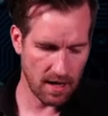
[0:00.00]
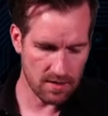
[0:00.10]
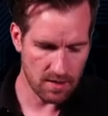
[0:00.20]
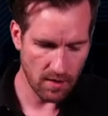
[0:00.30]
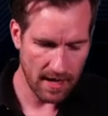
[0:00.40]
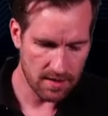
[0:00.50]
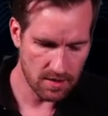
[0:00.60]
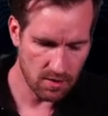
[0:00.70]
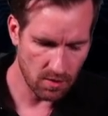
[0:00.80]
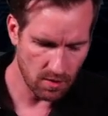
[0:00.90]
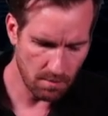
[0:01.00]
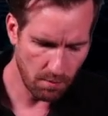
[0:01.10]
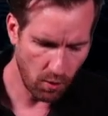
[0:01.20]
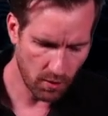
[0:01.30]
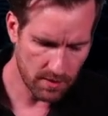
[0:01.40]
And so that certain
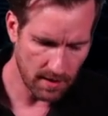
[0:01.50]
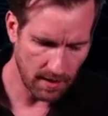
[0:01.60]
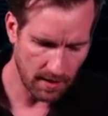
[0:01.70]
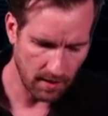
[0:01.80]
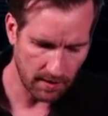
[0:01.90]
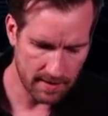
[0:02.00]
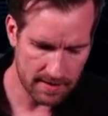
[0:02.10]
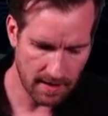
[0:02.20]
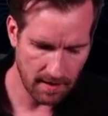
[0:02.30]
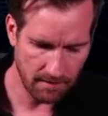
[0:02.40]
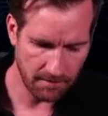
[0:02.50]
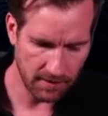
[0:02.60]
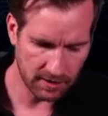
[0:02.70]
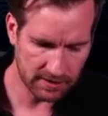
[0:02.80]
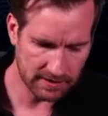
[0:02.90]
ports on here, let's say the
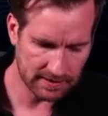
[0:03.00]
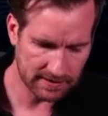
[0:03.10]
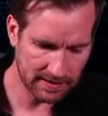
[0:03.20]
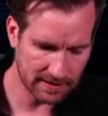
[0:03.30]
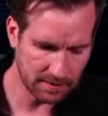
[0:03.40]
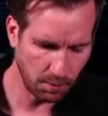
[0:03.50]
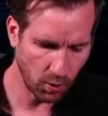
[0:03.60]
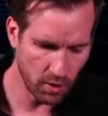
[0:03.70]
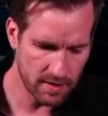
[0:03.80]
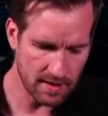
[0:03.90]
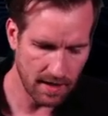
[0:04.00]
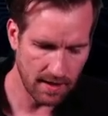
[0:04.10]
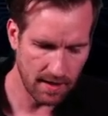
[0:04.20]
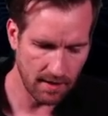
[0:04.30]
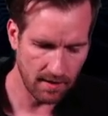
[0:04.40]
first 6 ports on
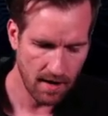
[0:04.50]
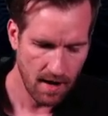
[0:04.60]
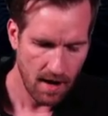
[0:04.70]
here